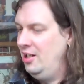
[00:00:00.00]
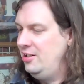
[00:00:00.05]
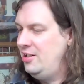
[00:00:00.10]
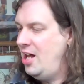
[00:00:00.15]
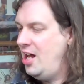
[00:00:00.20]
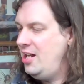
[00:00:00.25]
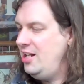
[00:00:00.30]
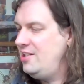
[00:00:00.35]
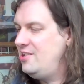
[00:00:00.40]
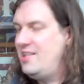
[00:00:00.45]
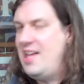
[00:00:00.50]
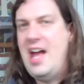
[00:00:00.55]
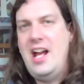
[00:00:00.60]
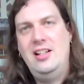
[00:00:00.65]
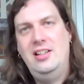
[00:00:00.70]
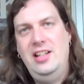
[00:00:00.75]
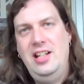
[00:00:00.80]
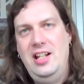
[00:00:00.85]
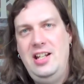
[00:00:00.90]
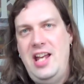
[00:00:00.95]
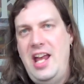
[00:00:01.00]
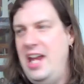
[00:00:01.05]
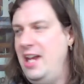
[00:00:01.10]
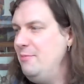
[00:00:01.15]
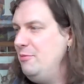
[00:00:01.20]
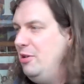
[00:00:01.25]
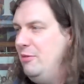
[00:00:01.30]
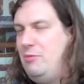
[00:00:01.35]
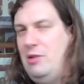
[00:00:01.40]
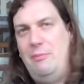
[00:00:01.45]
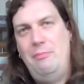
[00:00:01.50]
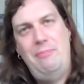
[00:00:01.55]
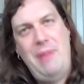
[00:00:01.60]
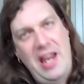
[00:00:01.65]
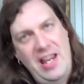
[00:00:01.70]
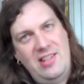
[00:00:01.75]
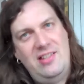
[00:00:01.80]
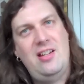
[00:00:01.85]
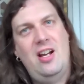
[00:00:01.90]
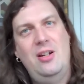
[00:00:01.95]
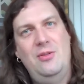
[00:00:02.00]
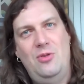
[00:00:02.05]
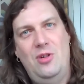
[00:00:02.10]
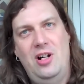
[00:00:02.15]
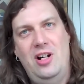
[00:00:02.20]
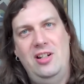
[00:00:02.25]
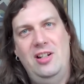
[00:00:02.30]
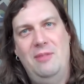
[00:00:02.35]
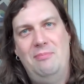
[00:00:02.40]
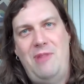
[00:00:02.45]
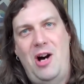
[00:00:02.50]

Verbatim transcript: Not exactly a game, but based on one.